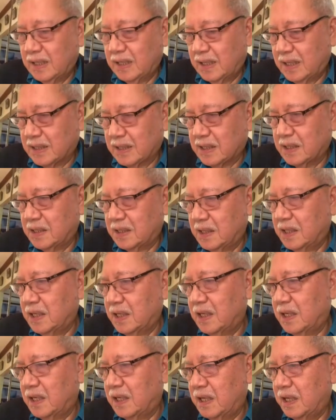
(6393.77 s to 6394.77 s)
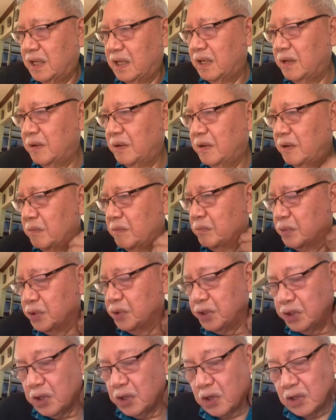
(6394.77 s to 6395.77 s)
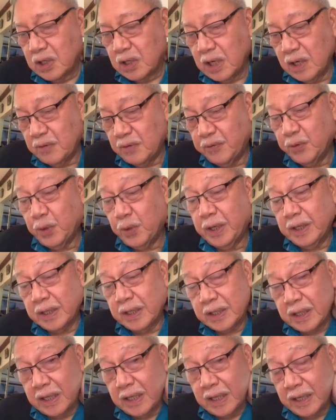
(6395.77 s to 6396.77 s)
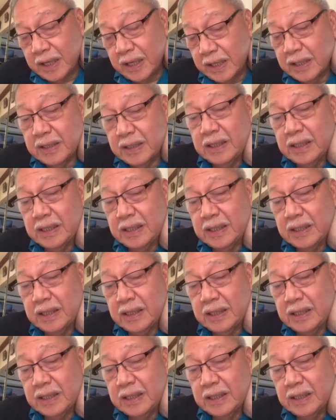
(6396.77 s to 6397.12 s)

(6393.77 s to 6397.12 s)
Attorney Buñol Alfuente,